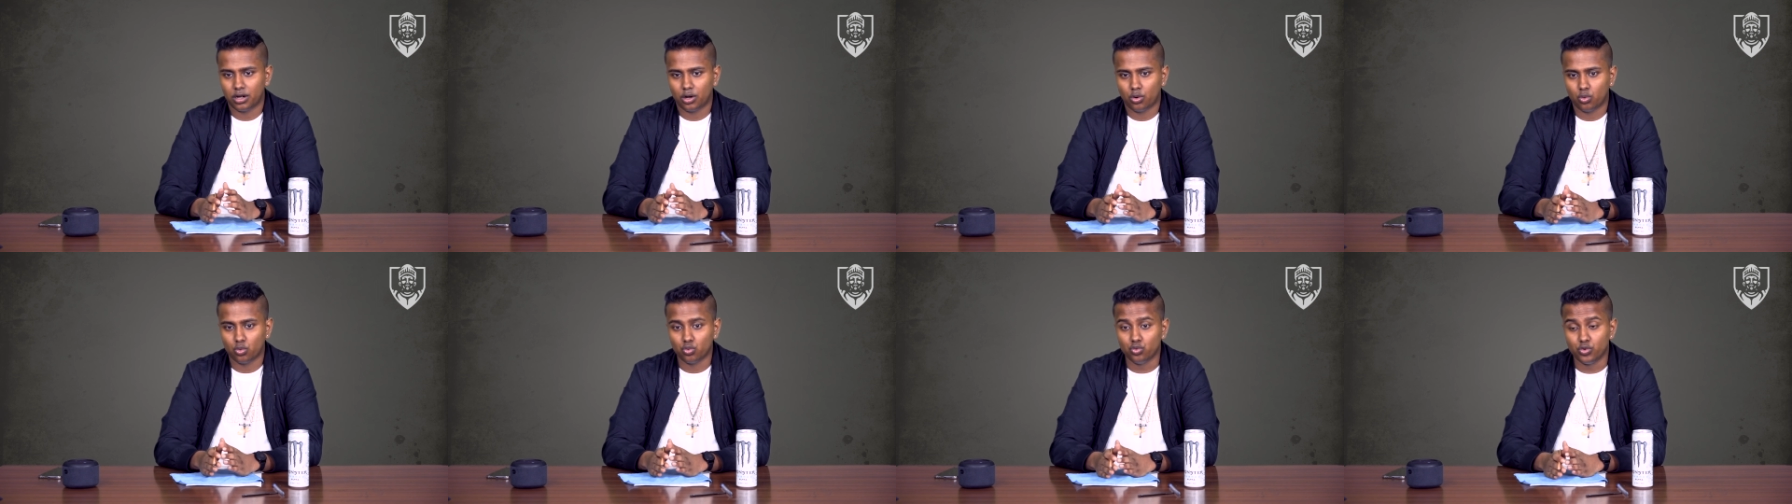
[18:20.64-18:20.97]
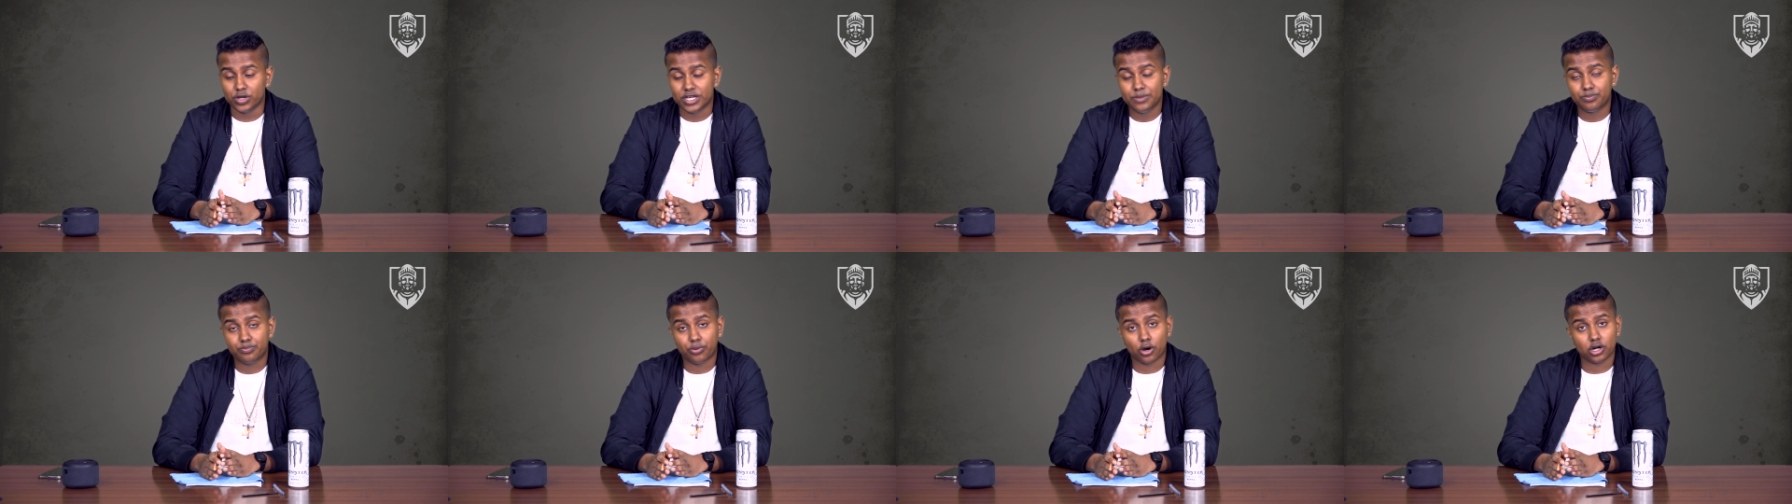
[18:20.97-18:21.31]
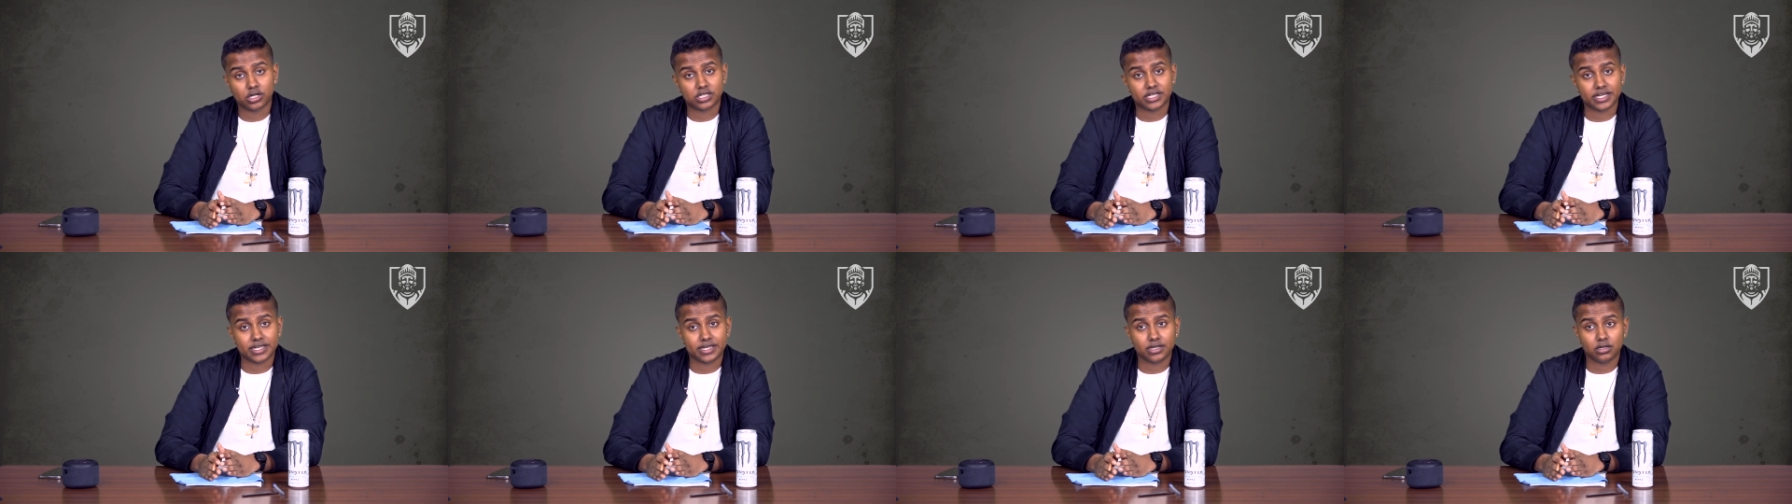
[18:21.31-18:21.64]
We
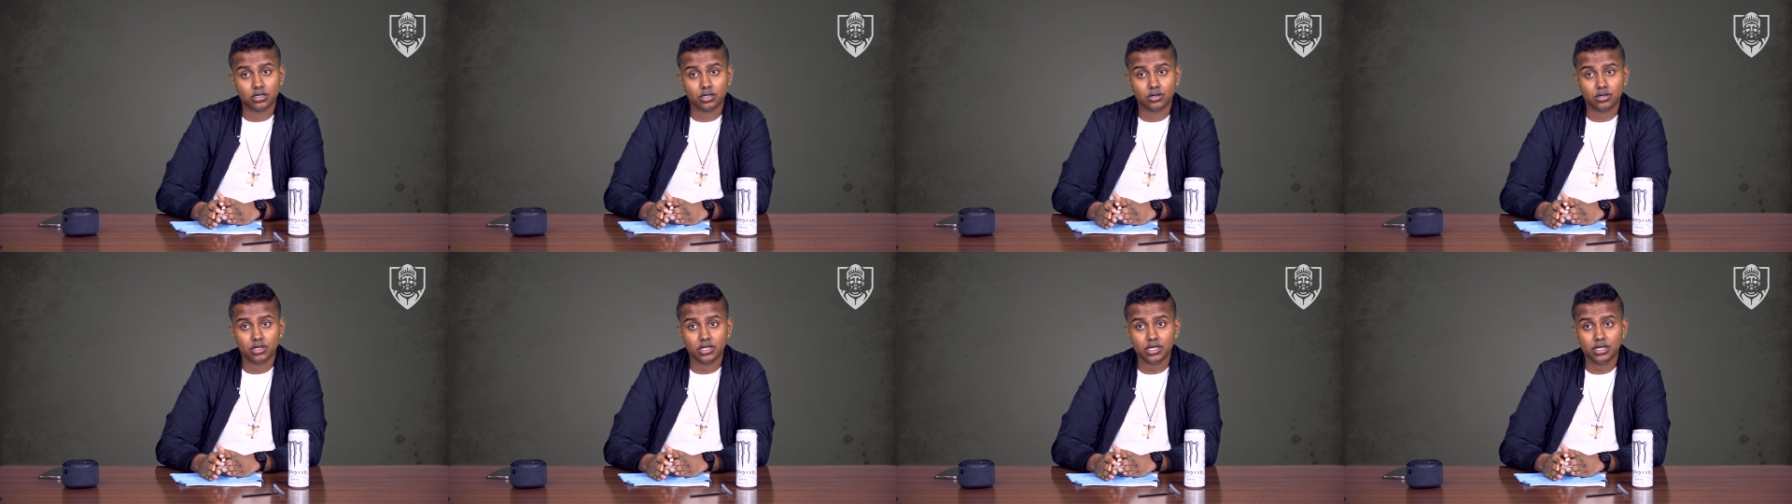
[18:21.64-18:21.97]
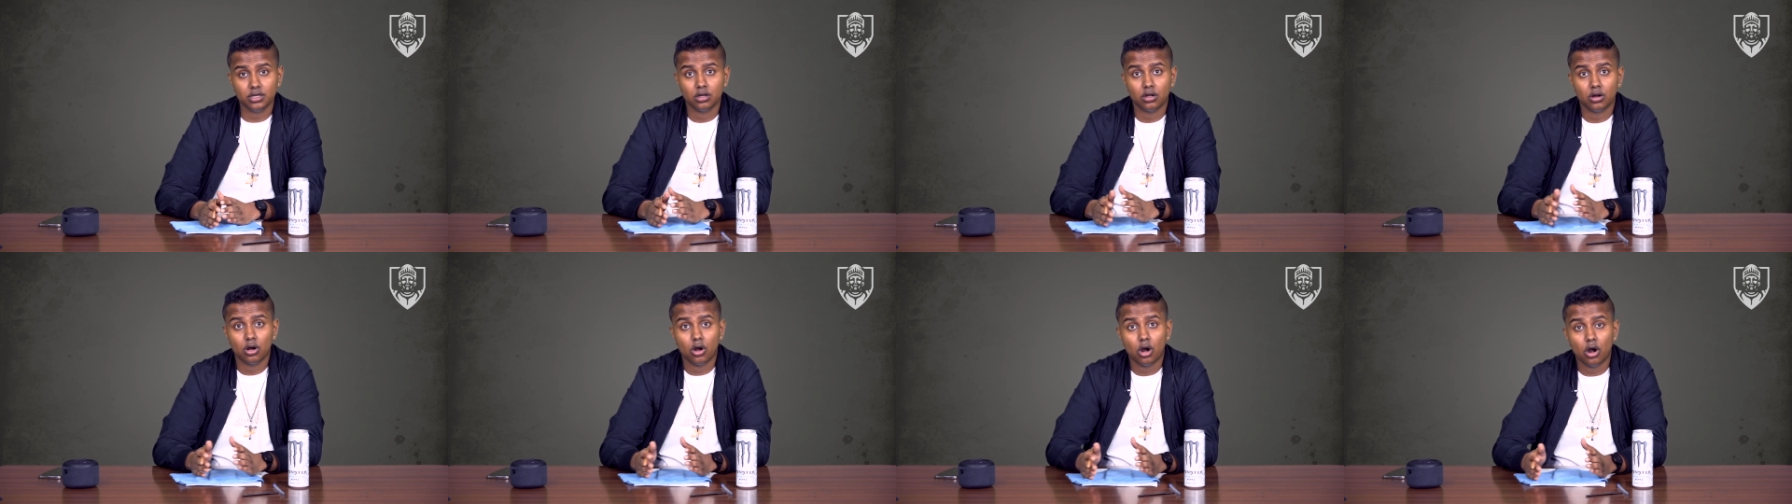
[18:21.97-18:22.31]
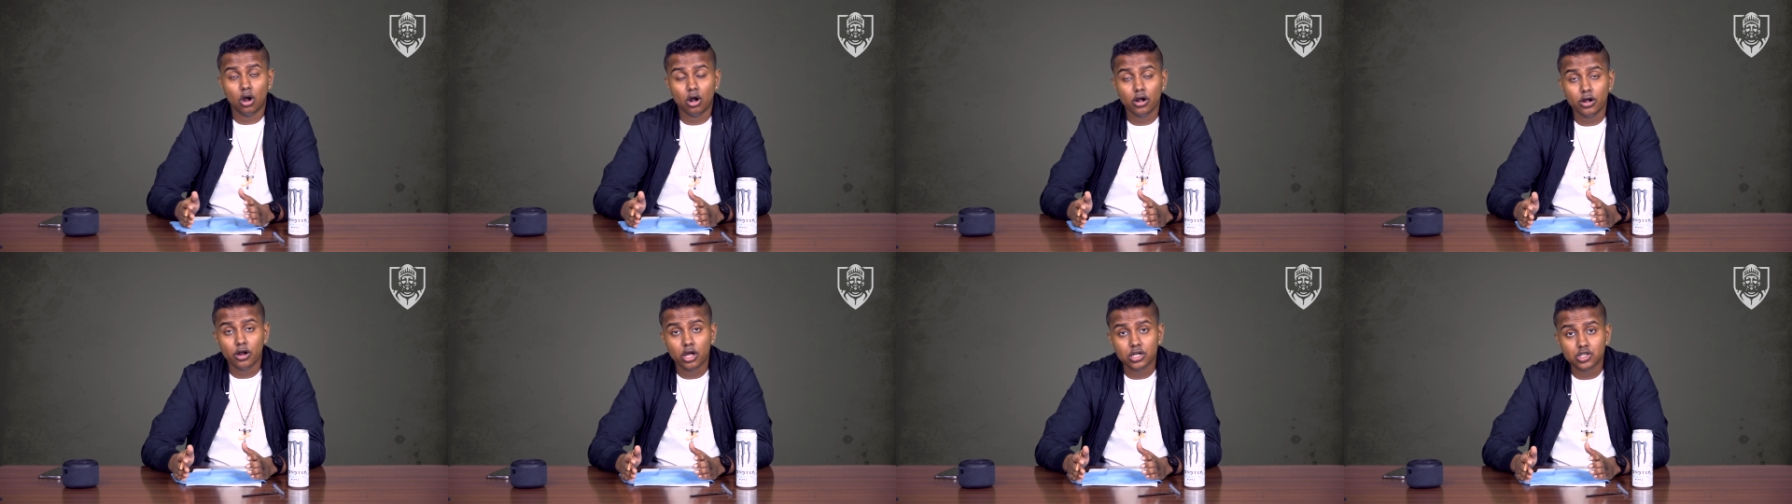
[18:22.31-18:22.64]
particularly
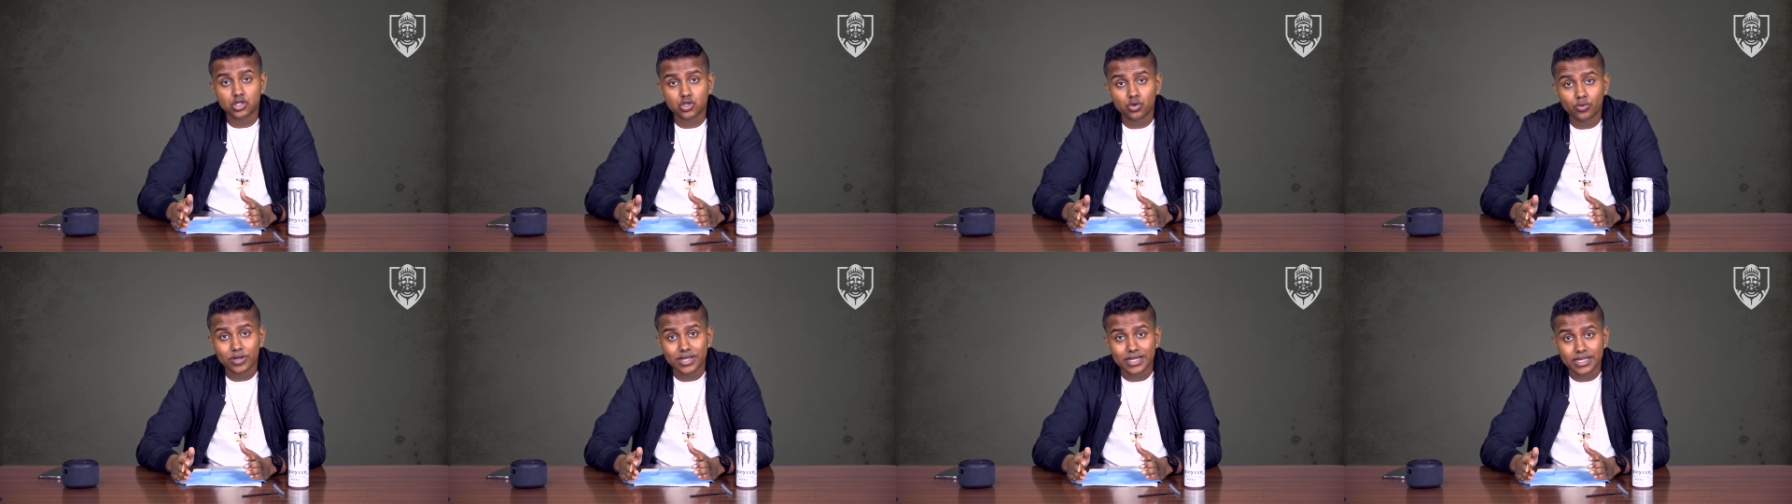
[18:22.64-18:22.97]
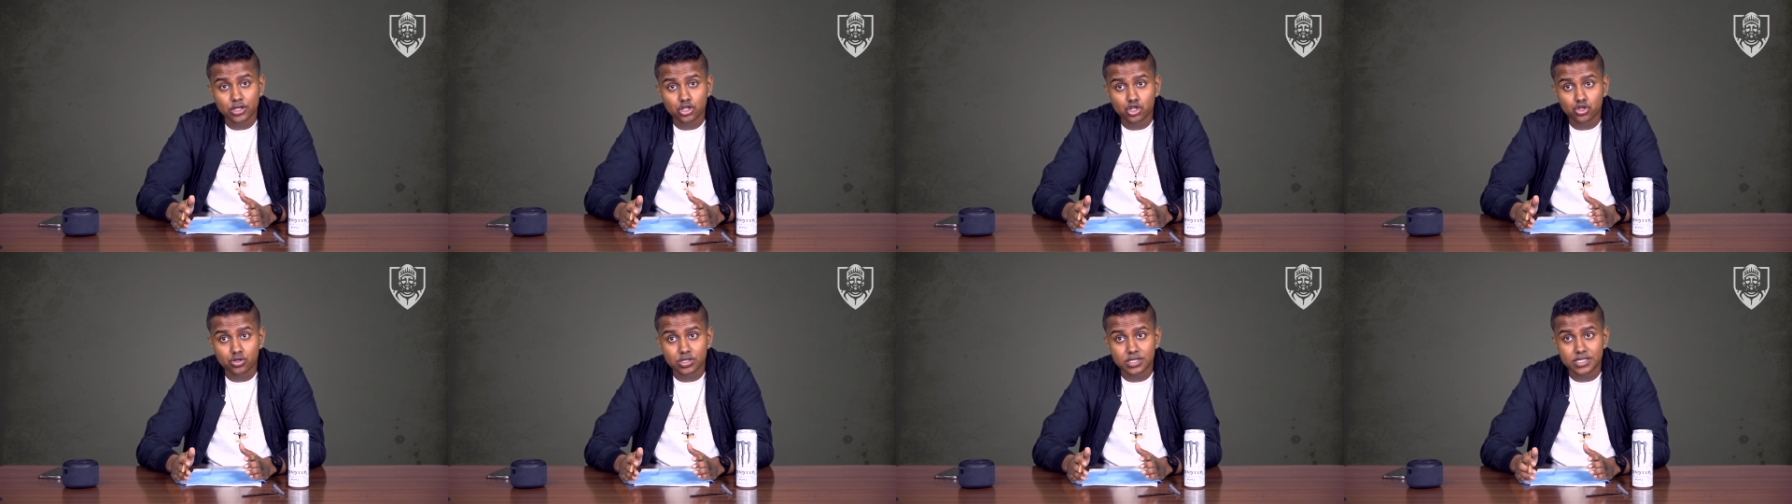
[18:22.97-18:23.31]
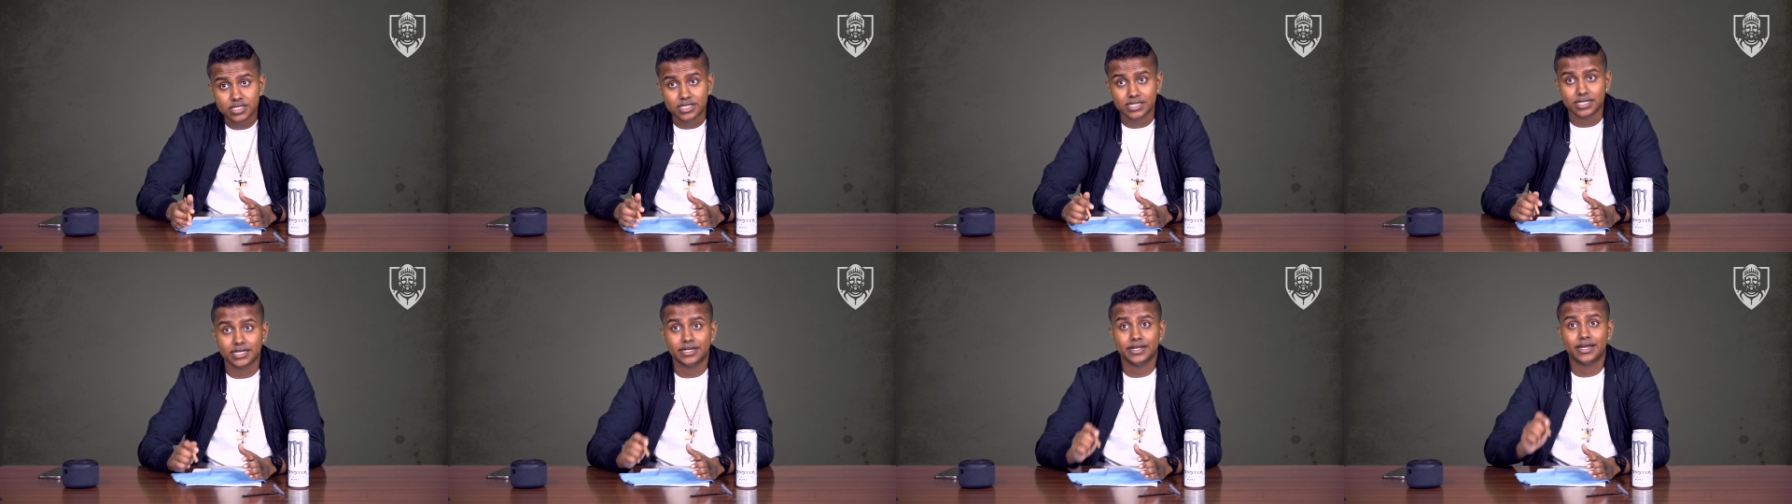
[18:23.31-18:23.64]
are not so
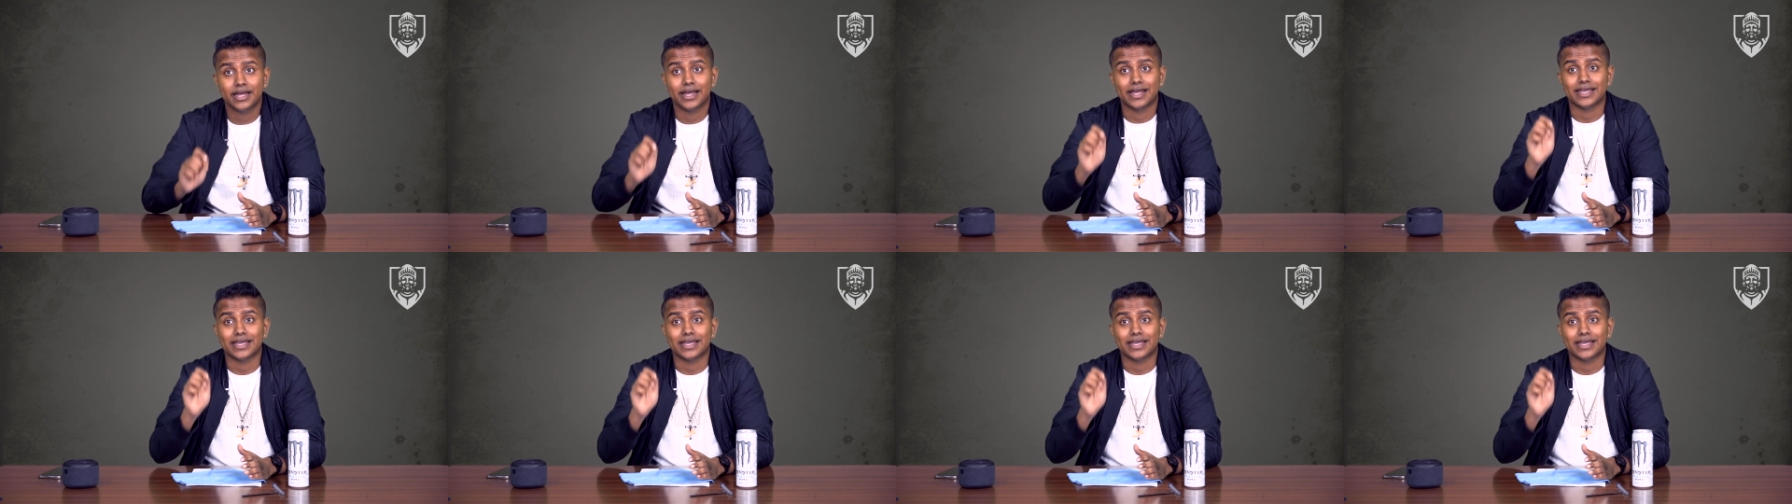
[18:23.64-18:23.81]
interested